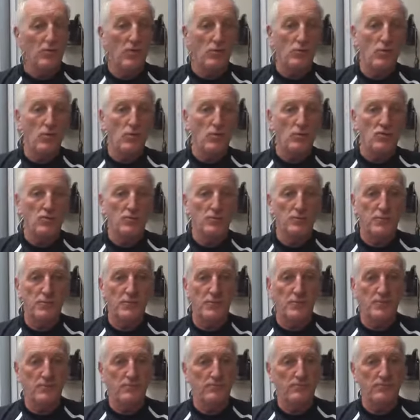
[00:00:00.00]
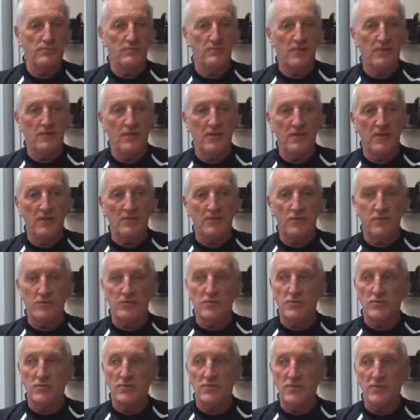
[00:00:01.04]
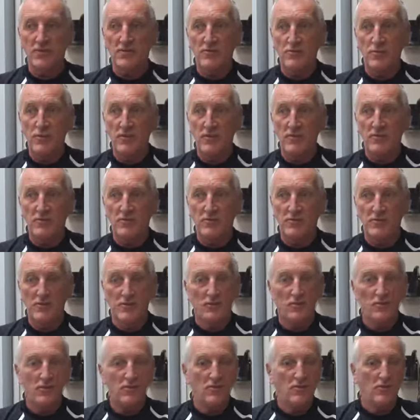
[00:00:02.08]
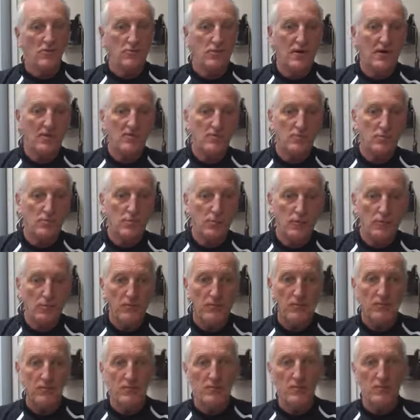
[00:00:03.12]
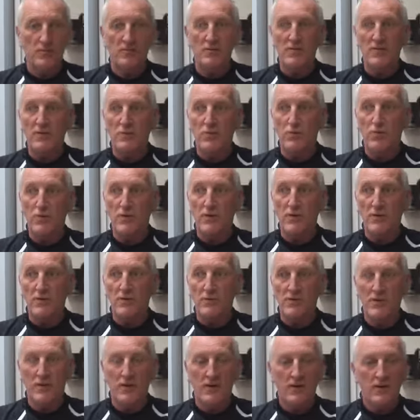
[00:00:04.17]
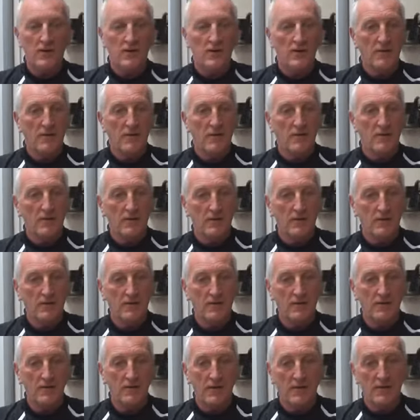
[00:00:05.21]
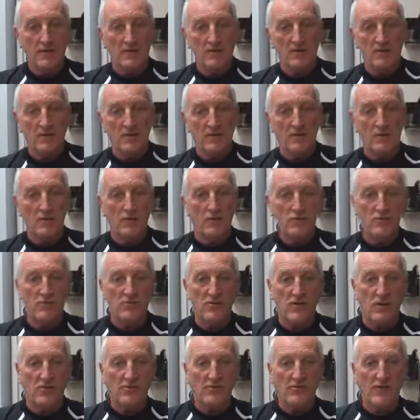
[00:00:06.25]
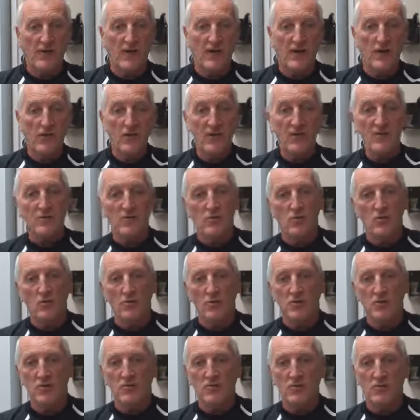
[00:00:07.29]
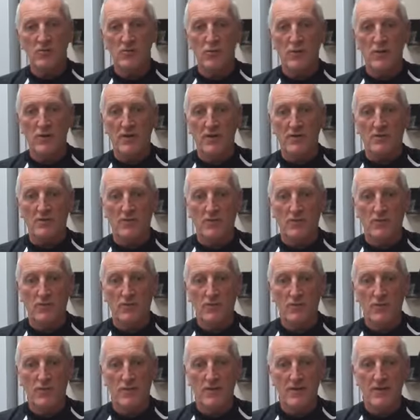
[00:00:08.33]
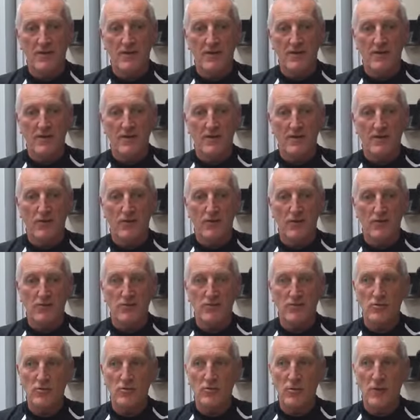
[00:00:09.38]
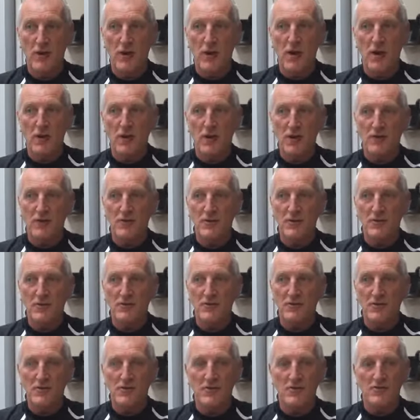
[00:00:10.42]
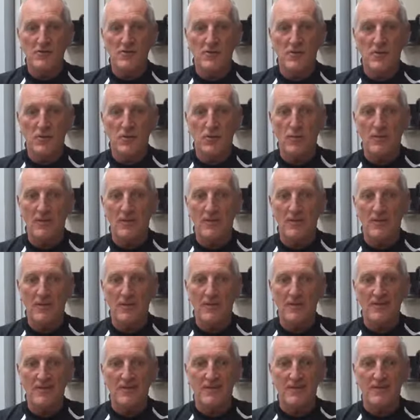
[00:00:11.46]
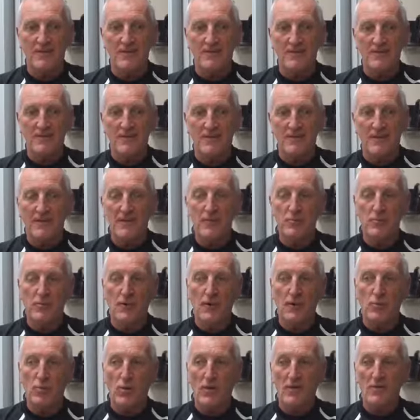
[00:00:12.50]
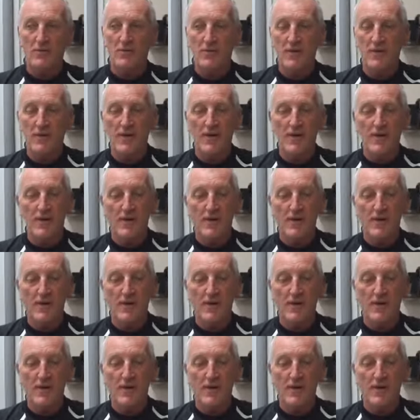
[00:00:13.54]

Robbo oh, could be anything from two to six weeks. You know, Koumas probably another two weeks. Uh, like I said, Howard's off now. He's going to be two weeks, so you know, all of a sudden we are a little bit short in there when you need the, the, the little bit of quality.